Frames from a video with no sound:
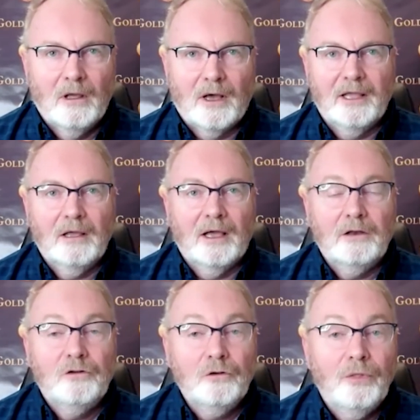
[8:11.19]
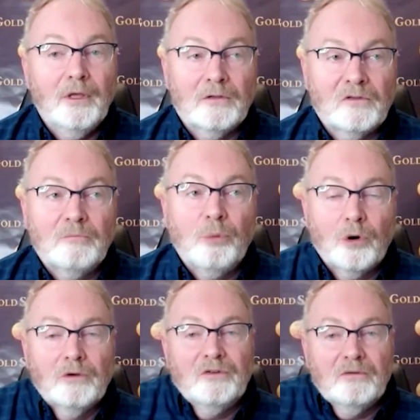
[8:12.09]
I do think it's
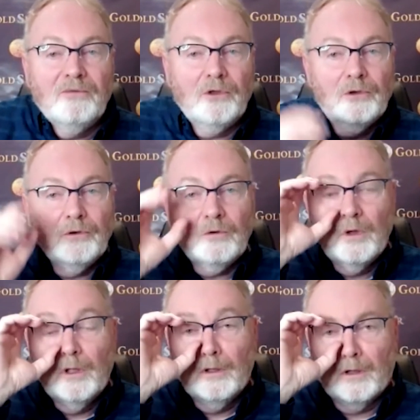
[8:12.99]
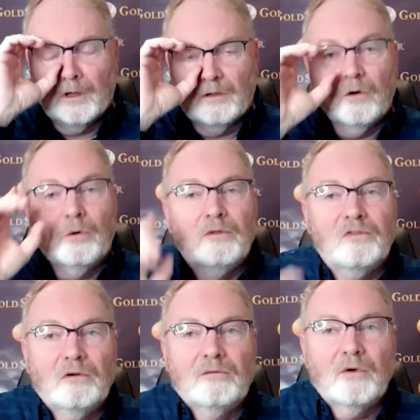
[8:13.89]
important to view gold and
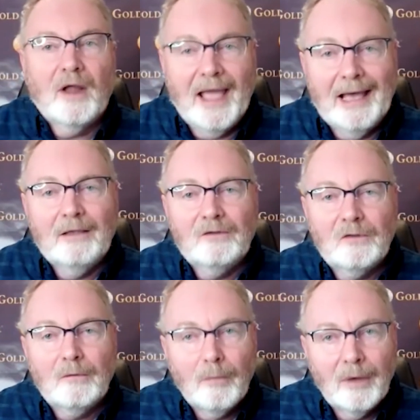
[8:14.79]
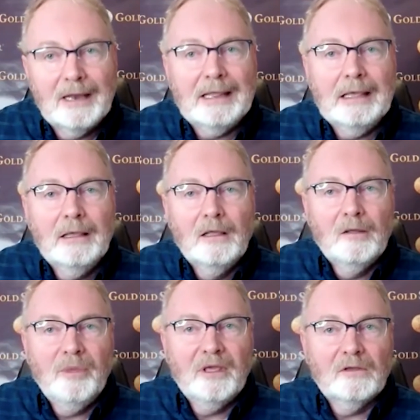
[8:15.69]
silver as money,
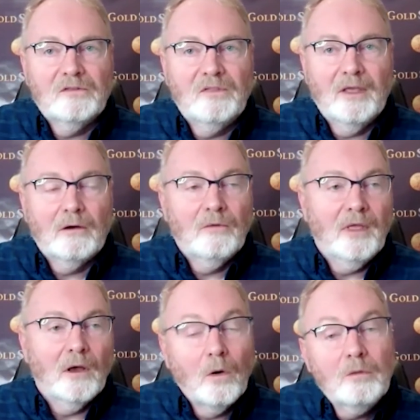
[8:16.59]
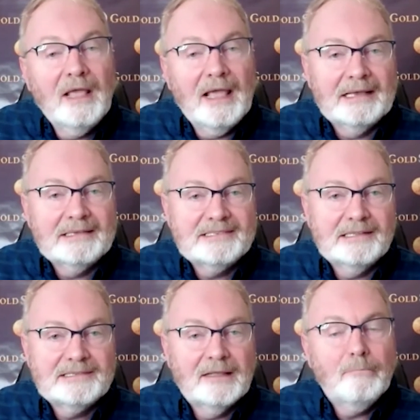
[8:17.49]
because they're the only
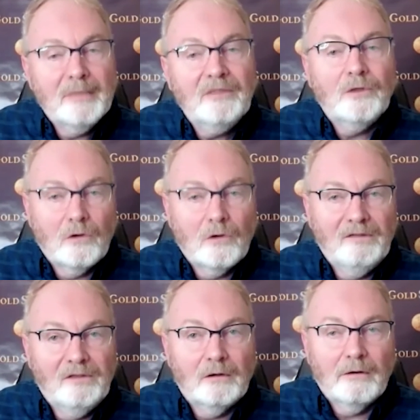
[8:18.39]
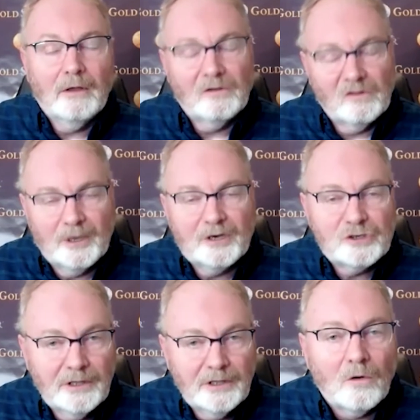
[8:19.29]
assets that meet the criteria,
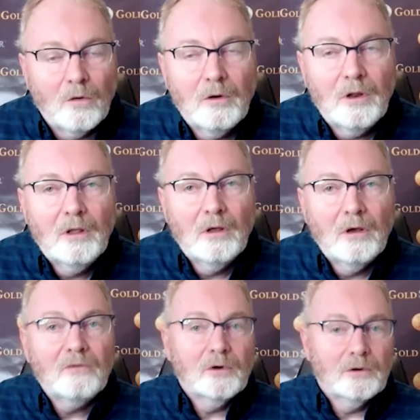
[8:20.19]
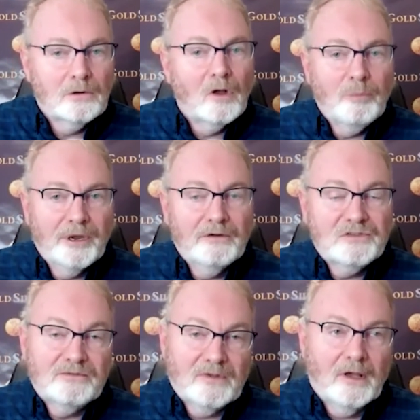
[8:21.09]
especially gold, over long
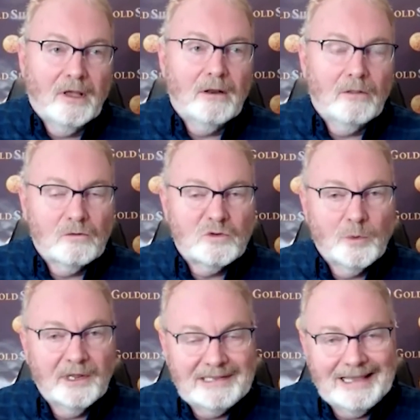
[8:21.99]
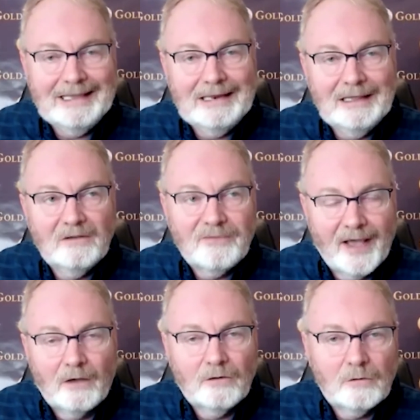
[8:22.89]
periods of time. In other words, retaining
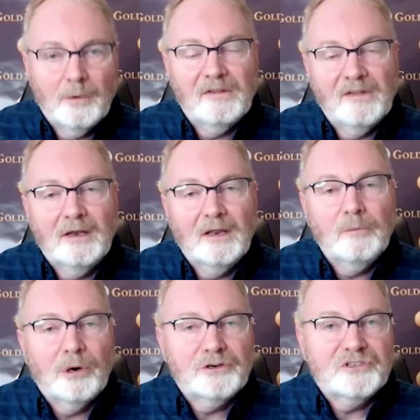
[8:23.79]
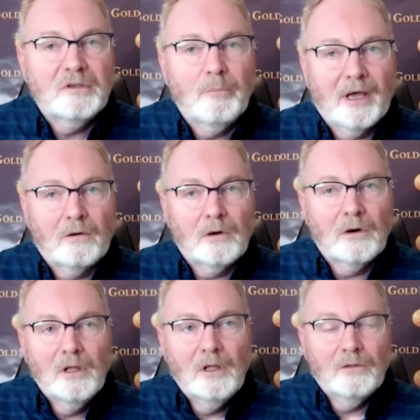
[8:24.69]
value, retaining purchasing
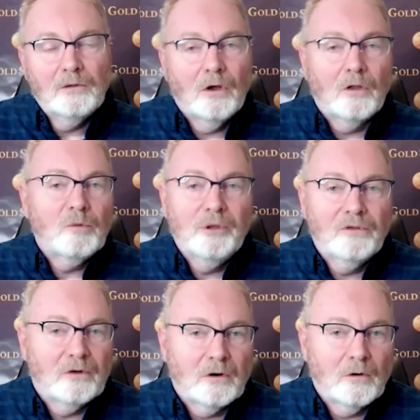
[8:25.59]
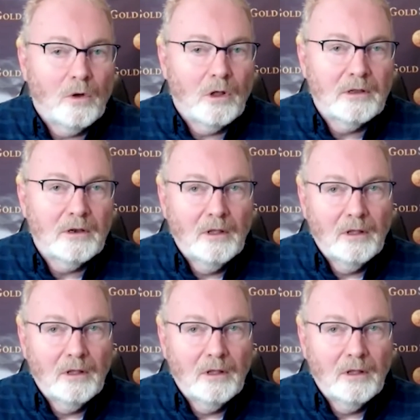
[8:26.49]
power, the dollar bills in our wallet